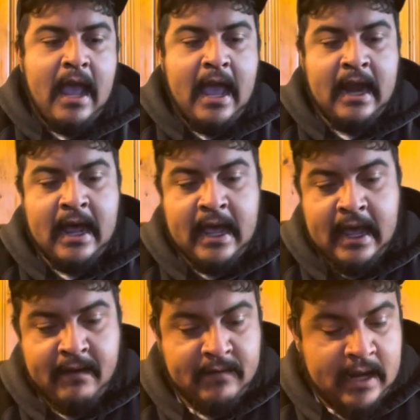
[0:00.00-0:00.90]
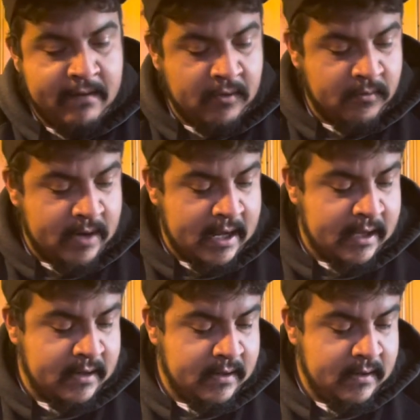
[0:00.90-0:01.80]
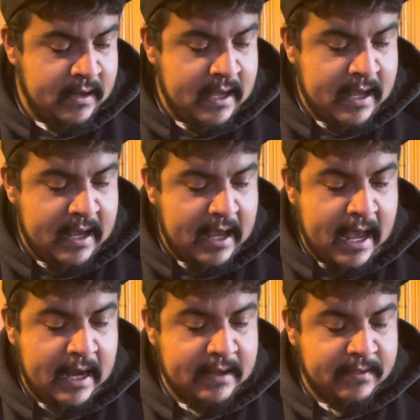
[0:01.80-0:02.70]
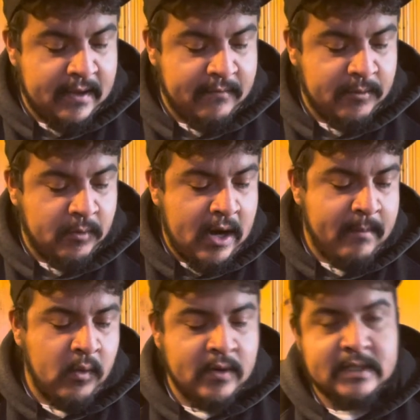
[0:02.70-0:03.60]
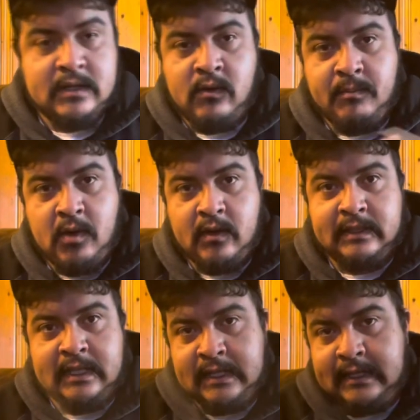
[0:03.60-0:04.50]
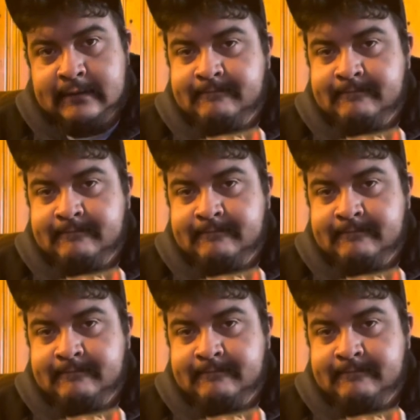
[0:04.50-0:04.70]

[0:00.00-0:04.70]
And I have never read anything from Grant Morrison or Paul Dini.